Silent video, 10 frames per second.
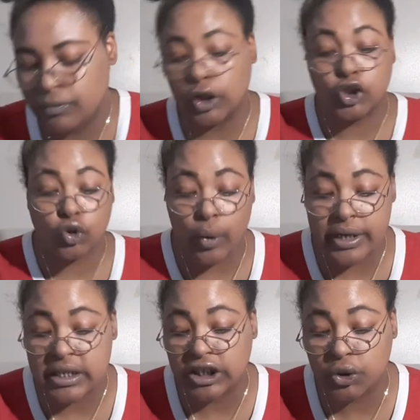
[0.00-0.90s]
your
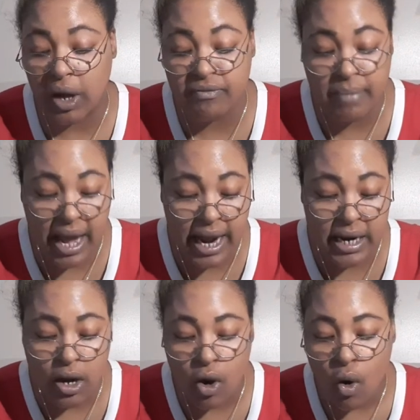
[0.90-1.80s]
choice that you have
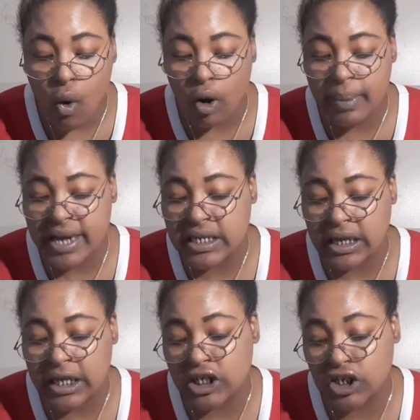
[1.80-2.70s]
made or
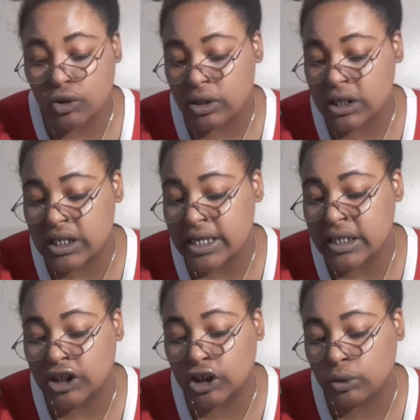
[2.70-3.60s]
basically just your success
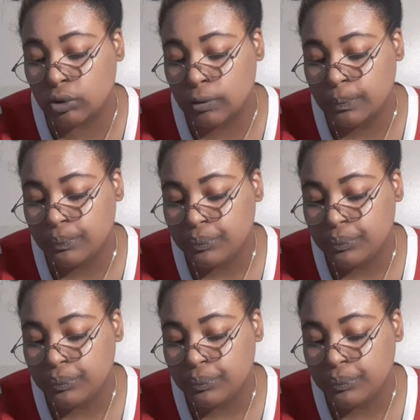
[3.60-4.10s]
in general.